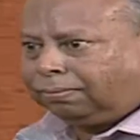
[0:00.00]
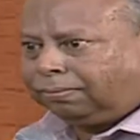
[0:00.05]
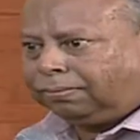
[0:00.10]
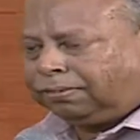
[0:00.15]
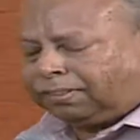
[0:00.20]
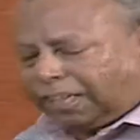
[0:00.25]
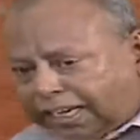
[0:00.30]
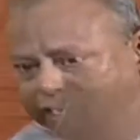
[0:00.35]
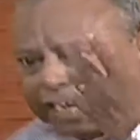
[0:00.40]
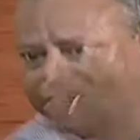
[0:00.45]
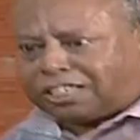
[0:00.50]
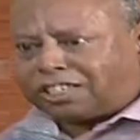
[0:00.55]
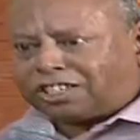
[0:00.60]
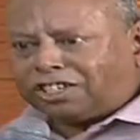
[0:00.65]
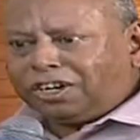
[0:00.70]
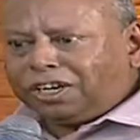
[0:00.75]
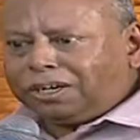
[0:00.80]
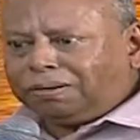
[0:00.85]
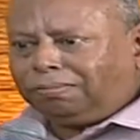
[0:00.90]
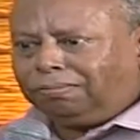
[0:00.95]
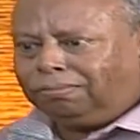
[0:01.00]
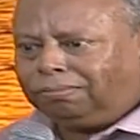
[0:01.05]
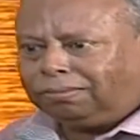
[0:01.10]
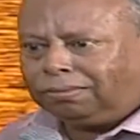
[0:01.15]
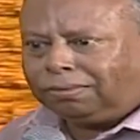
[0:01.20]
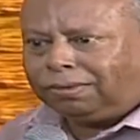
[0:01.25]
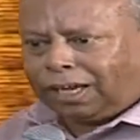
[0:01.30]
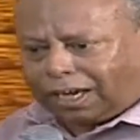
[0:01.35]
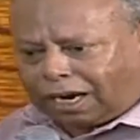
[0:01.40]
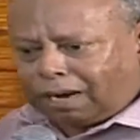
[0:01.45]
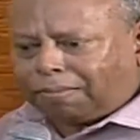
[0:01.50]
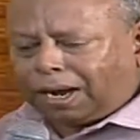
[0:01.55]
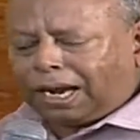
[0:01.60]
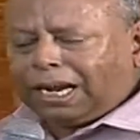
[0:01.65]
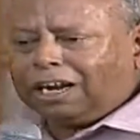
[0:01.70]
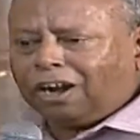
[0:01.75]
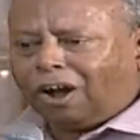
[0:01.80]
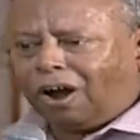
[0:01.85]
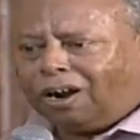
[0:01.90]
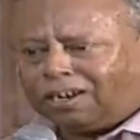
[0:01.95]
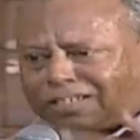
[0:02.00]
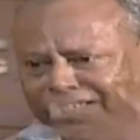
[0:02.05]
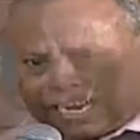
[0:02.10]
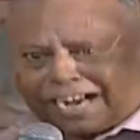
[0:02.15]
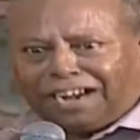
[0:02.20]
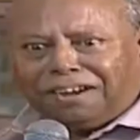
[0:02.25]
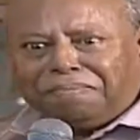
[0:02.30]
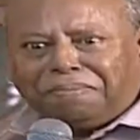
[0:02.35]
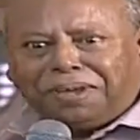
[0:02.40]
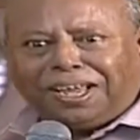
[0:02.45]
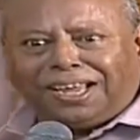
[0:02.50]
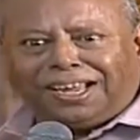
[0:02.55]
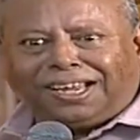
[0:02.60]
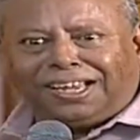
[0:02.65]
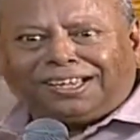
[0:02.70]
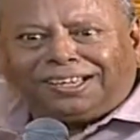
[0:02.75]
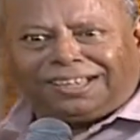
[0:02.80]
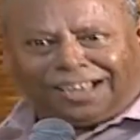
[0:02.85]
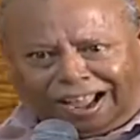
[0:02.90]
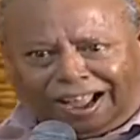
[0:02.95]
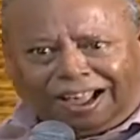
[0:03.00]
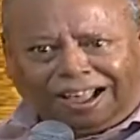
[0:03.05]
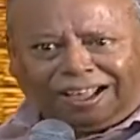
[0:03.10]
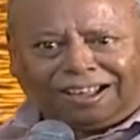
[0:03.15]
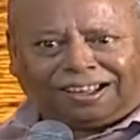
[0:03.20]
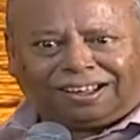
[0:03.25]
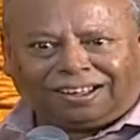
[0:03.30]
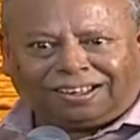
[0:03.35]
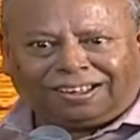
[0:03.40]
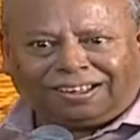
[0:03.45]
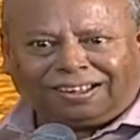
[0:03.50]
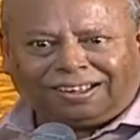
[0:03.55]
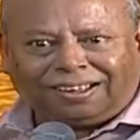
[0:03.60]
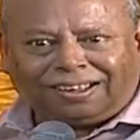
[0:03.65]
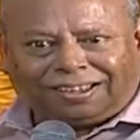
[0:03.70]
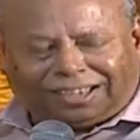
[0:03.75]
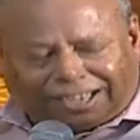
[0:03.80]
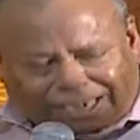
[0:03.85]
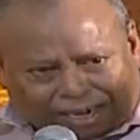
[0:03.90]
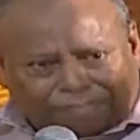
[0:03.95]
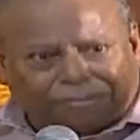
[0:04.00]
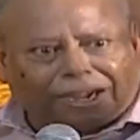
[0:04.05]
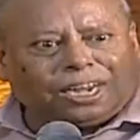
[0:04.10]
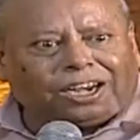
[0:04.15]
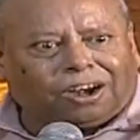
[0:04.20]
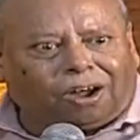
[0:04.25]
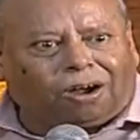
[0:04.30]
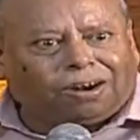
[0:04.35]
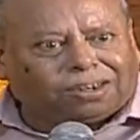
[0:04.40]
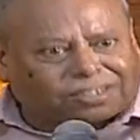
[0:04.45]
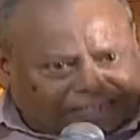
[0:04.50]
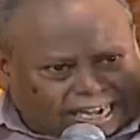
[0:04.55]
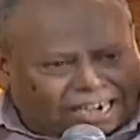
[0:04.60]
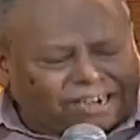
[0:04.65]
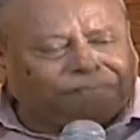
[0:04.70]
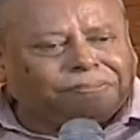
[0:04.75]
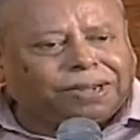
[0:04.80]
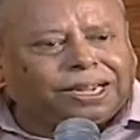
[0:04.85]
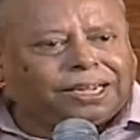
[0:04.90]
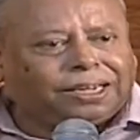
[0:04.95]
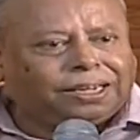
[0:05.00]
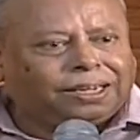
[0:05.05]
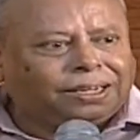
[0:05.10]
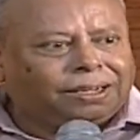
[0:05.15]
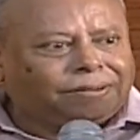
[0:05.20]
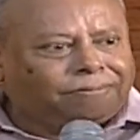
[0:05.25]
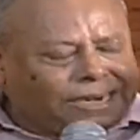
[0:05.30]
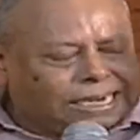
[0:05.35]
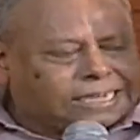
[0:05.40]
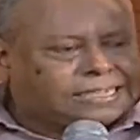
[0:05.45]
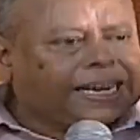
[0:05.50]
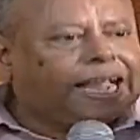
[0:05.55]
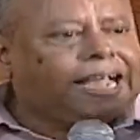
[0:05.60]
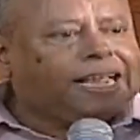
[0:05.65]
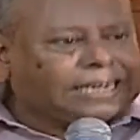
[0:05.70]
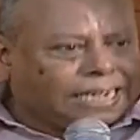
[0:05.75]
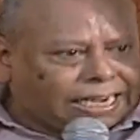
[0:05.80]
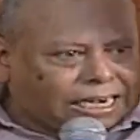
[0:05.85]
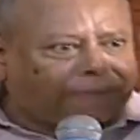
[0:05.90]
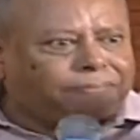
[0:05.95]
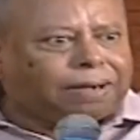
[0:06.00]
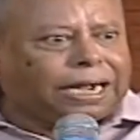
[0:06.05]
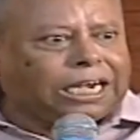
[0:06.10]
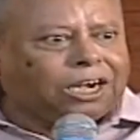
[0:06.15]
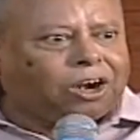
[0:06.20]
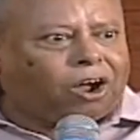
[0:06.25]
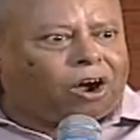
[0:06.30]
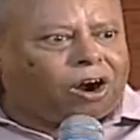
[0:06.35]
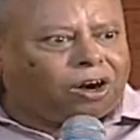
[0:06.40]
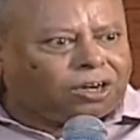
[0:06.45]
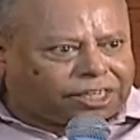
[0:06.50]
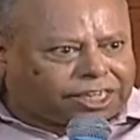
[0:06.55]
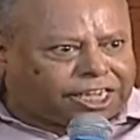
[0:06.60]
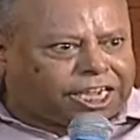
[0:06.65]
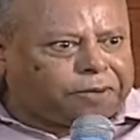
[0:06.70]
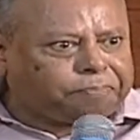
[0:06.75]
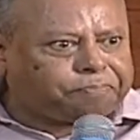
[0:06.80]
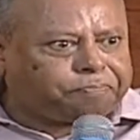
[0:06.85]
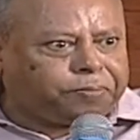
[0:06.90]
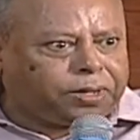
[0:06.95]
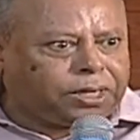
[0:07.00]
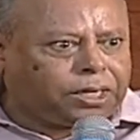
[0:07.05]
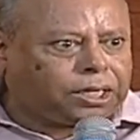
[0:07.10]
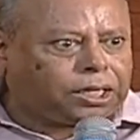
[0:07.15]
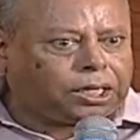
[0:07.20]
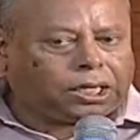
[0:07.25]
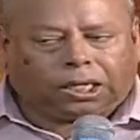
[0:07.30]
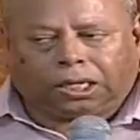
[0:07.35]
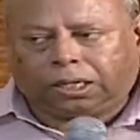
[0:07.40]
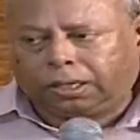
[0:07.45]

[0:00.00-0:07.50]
Say yes to Him. Here am I, Lord, send me. Yeah. Here am I, Lord, send me. We say, Here am I, Lord, keep me.